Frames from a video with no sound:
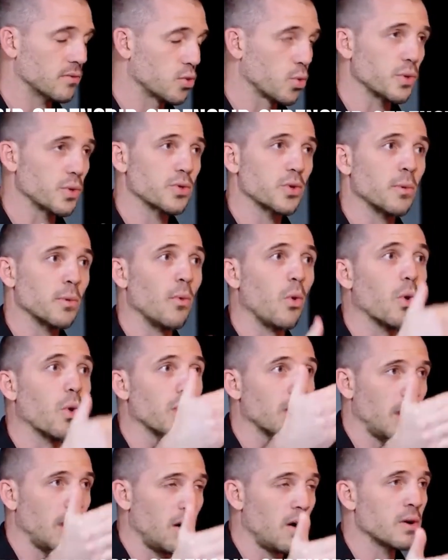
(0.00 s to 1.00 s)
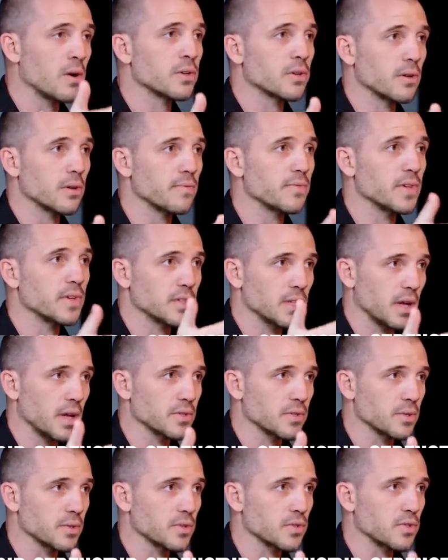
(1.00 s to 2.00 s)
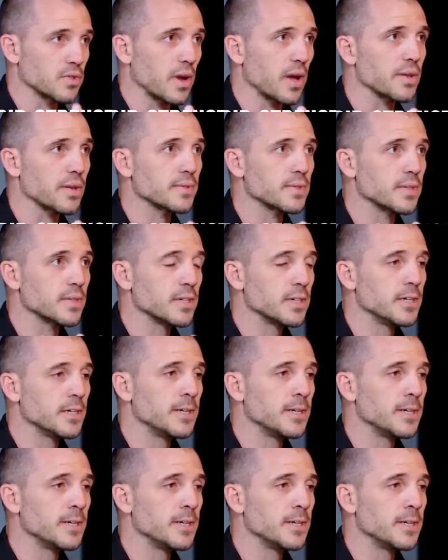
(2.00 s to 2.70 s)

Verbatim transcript: short-term or long-term physiological stress